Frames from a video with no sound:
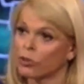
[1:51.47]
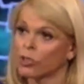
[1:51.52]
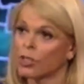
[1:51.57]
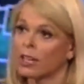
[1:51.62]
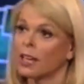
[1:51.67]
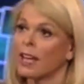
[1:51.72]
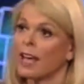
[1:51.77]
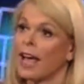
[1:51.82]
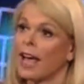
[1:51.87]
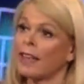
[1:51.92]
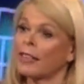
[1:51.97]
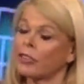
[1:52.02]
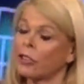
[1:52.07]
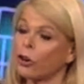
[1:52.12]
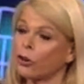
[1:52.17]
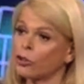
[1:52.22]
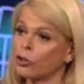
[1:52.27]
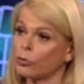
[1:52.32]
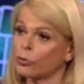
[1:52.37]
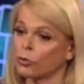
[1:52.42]
and those
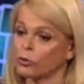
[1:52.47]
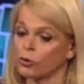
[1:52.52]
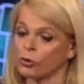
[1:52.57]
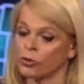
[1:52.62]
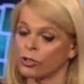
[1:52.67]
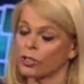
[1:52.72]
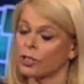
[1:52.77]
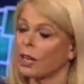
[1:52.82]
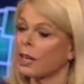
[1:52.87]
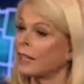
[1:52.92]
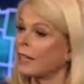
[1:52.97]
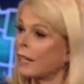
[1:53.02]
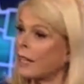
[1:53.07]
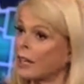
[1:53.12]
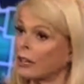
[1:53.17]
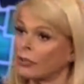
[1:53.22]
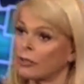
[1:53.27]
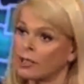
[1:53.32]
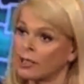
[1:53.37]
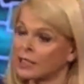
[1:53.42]
rules
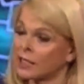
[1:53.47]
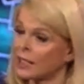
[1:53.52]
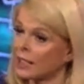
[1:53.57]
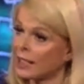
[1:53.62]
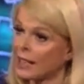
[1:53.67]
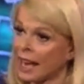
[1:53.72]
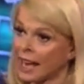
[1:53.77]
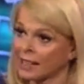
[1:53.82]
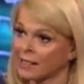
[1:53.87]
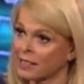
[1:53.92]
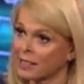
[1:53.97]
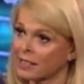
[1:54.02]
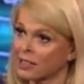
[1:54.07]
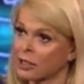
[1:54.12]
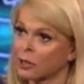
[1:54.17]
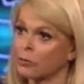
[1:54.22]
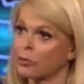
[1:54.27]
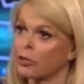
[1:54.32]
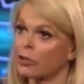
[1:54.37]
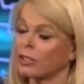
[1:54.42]
guaranteed access
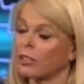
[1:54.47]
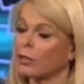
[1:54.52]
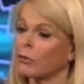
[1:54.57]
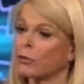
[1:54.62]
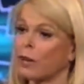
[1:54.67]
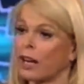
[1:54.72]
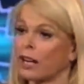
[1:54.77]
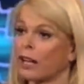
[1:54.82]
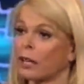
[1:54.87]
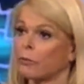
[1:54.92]
community rating,